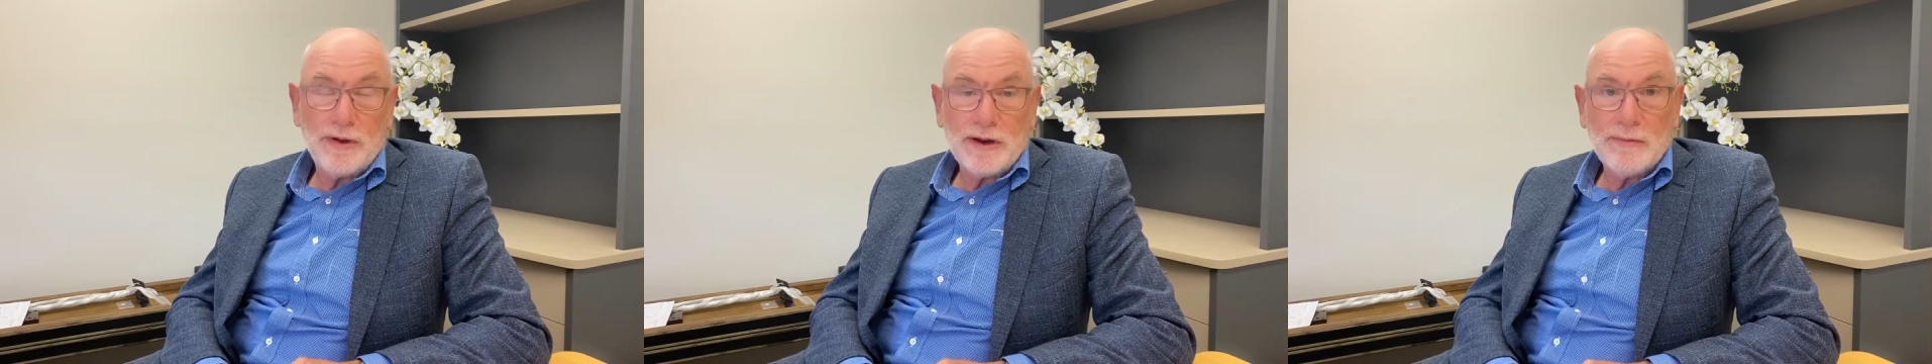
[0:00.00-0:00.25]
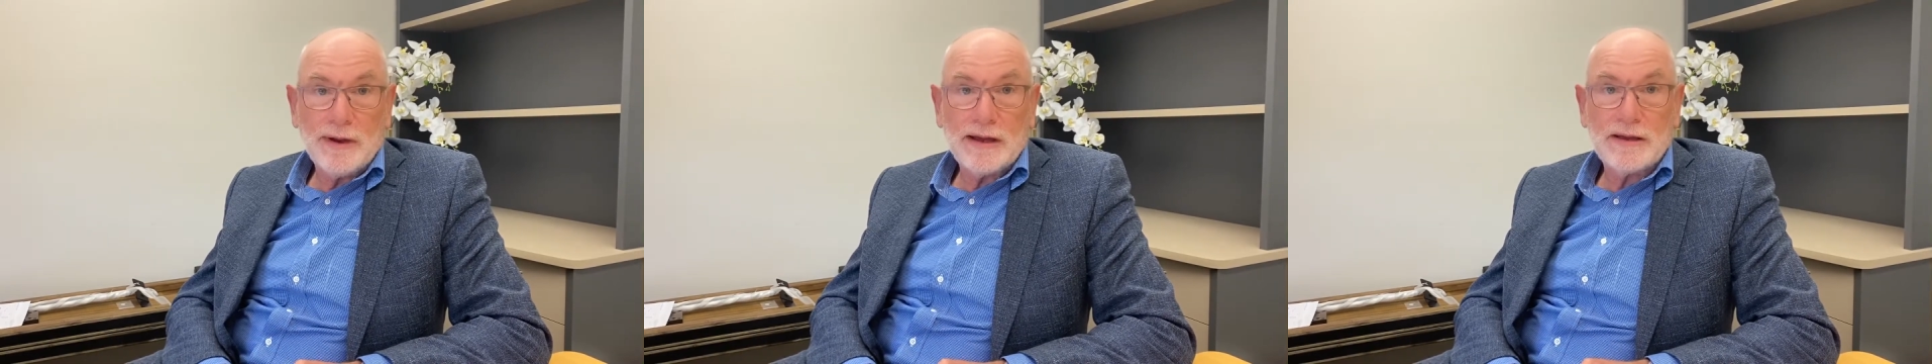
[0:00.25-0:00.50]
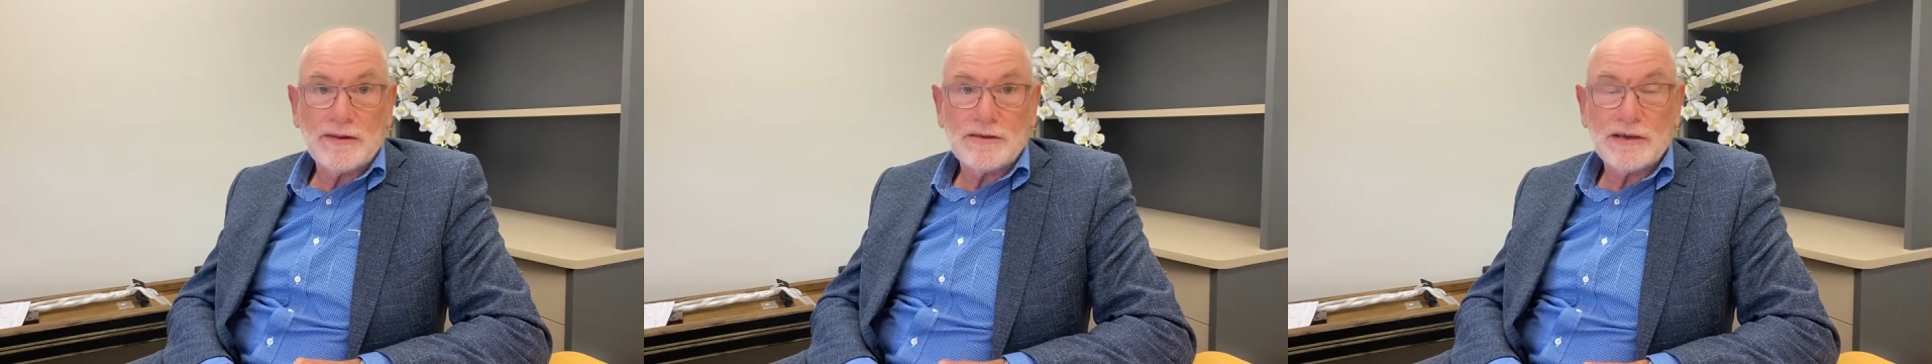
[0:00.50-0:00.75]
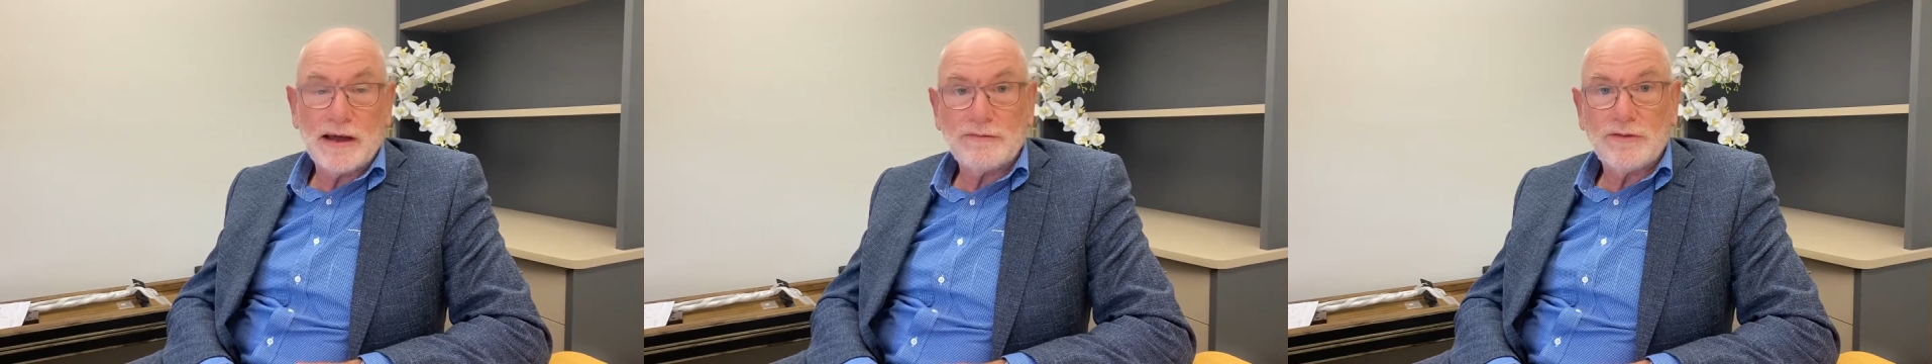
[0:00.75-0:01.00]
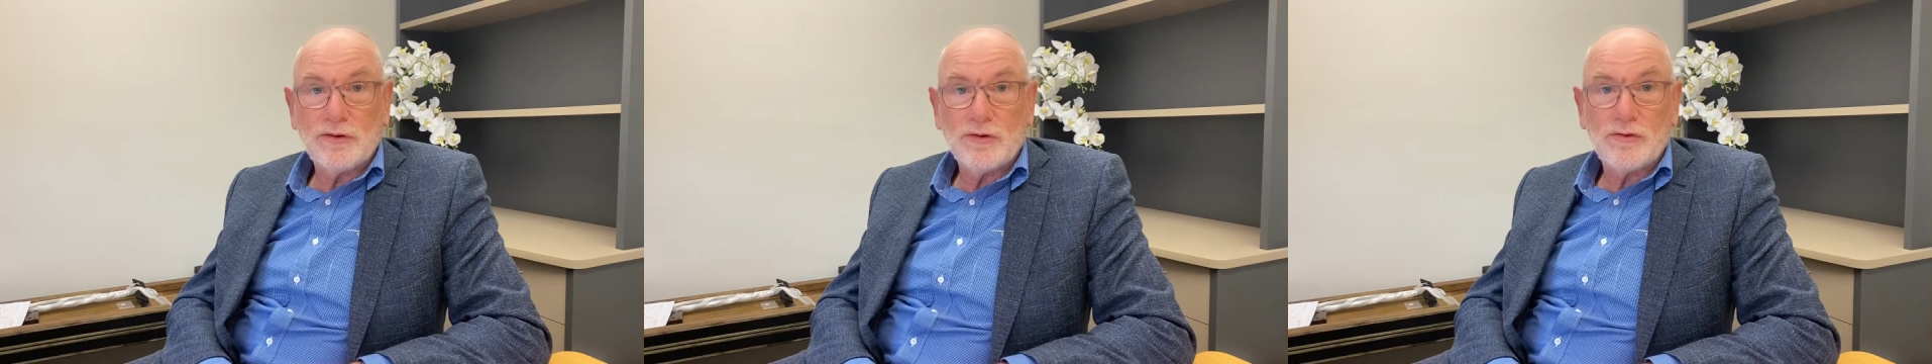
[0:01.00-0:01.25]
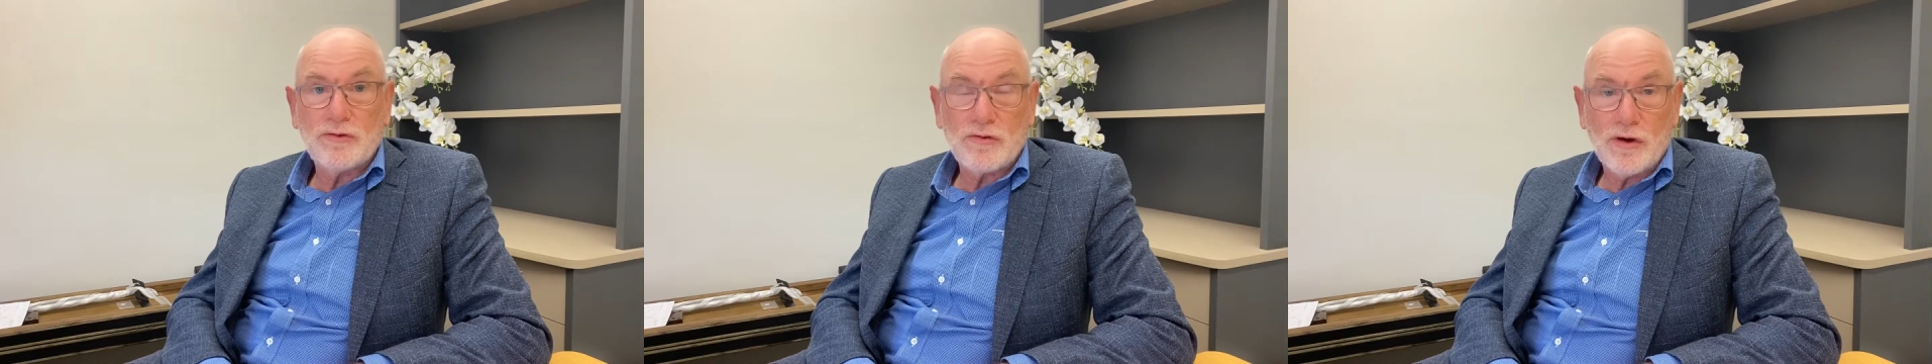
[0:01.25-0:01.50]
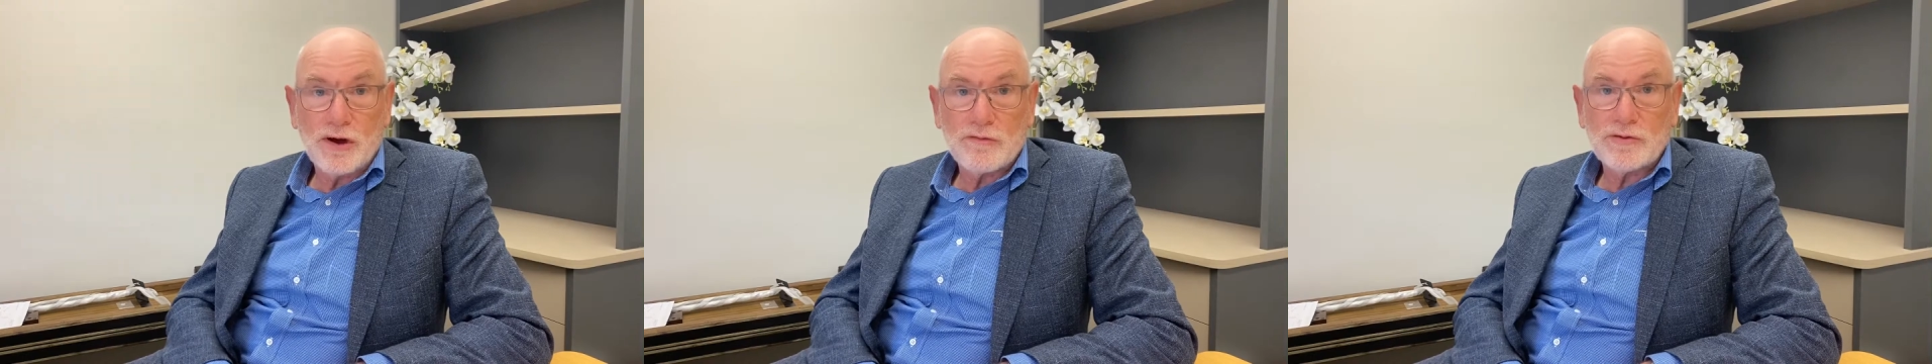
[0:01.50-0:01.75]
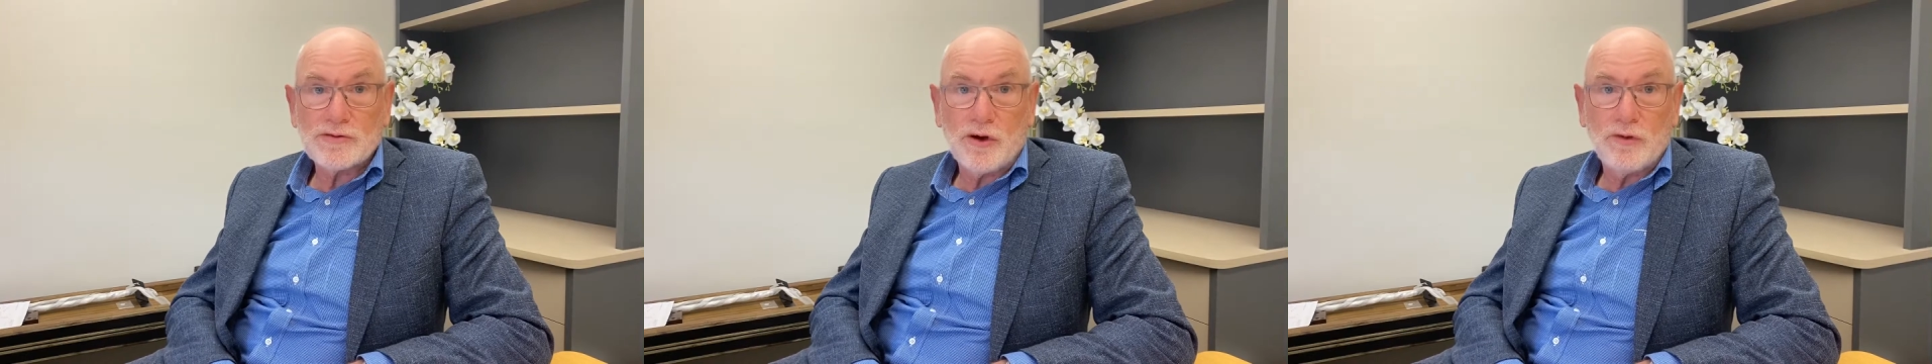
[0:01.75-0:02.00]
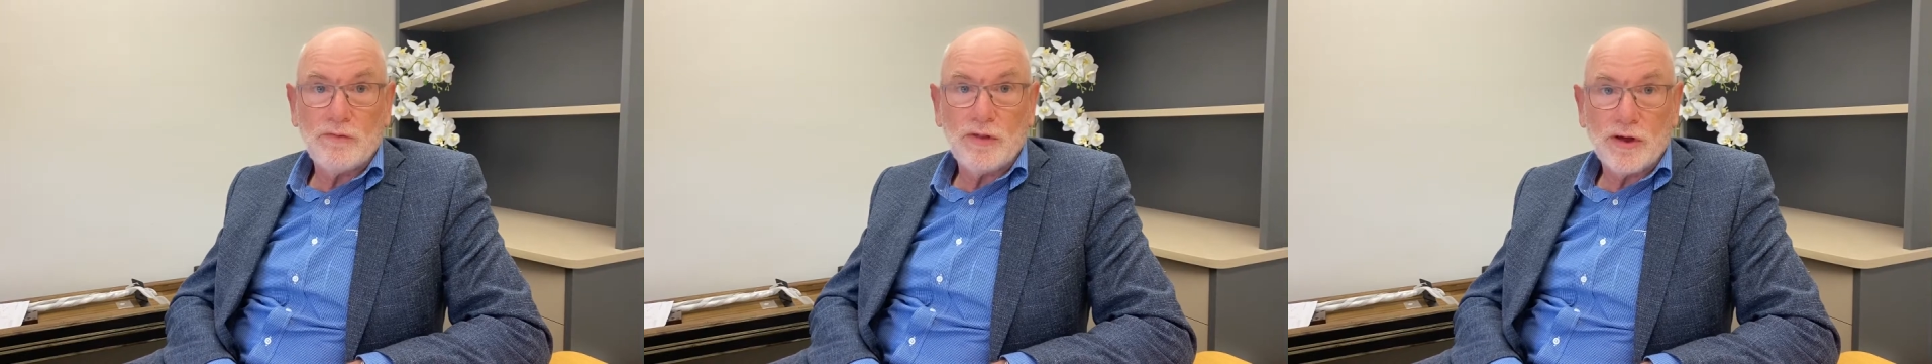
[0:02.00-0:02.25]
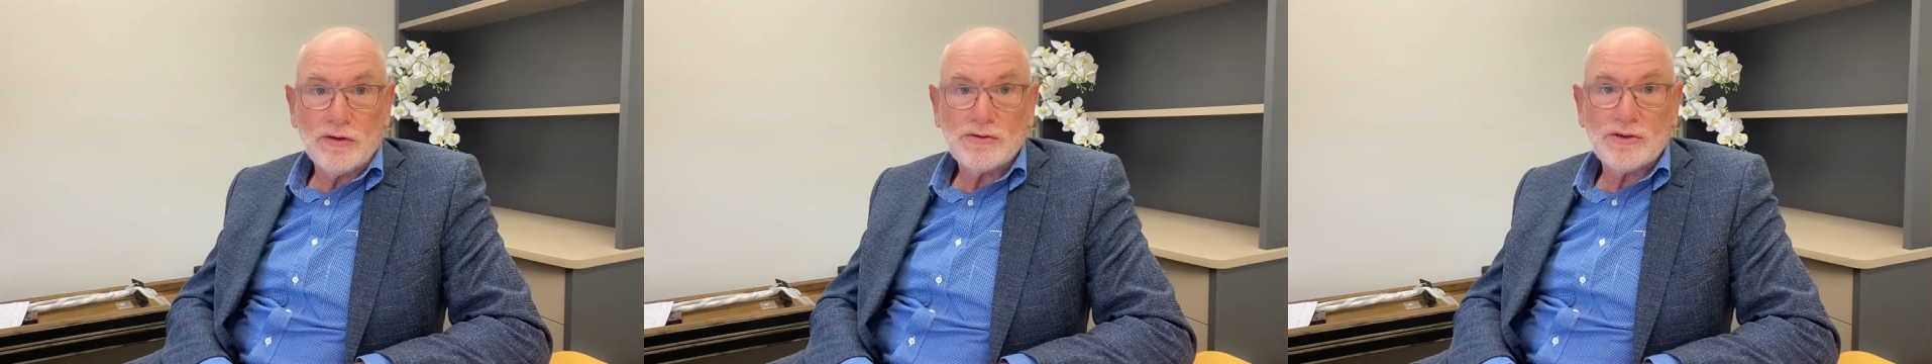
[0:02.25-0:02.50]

Peter Baker this afternoon to try and resolve those.